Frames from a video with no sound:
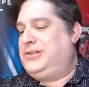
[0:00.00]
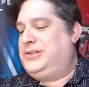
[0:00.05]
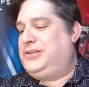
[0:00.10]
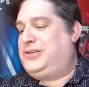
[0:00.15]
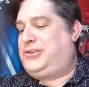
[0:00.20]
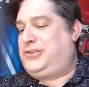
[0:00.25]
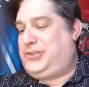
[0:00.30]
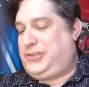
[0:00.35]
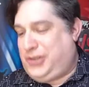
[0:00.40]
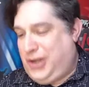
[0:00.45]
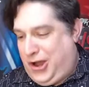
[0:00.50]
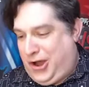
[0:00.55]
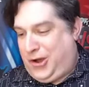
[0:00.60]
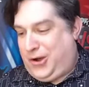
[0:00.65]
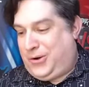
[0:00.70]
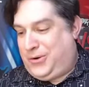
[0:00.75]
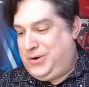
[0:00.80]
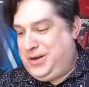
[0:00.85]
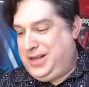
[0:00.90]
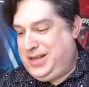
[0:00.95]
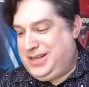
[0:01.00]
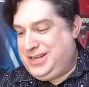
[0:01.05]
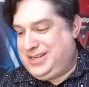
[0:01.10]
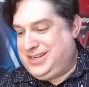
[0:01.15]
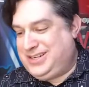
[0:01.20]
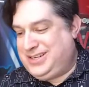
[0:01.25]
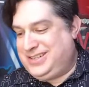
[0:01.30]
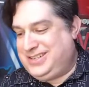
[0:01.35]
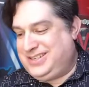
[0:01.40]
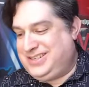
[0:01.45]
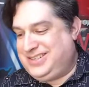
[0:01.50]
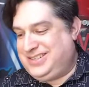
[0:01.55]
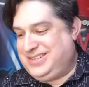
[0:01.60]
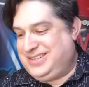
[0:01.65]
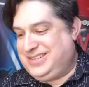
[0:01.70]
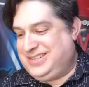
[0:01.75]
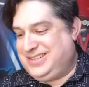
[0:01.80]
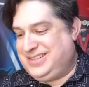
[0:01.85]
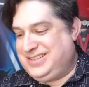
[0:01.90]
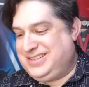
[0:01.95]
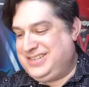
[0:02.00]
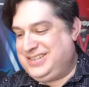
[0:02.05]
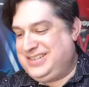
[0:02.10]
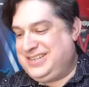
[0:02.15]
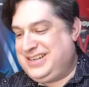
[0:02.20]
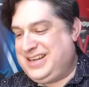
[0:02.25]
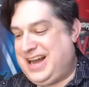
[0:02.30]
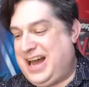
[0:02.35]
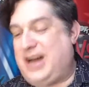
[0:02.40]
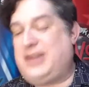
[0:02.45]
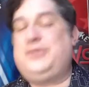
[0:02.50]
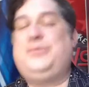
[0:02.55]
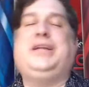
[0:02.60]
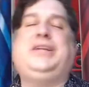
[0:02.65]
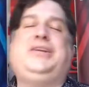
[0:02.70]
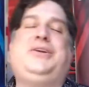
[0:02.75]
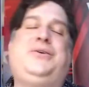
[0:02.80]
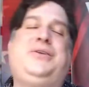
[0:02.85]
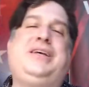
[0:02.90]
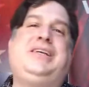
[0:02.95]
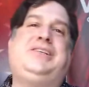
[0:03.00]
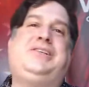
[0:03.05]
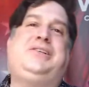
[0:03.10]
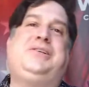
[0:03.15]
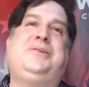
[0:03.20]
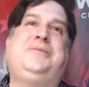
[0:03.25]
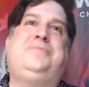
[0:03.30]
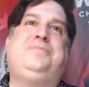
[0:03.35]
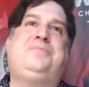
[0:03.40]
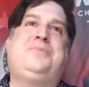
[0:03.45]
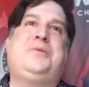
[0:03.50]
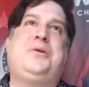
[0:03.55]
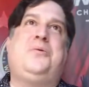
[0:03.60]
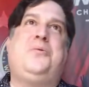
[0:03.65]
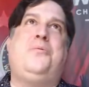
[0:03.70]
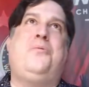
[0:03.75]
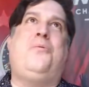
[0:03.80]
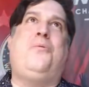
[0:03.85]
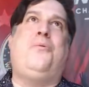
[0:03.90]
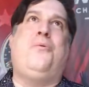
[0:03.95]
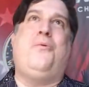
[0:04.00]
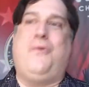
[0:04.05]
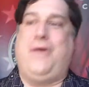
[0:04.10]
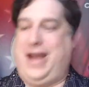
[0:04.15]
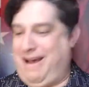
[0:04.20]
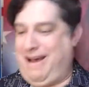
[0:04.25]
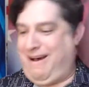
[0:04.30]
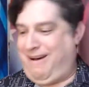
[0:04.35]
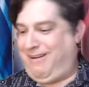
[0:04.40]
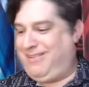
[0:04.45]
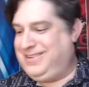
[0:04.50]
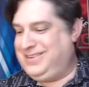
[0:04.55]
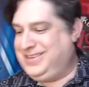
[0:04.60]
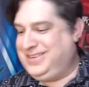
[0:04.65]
So how do we do this? Well,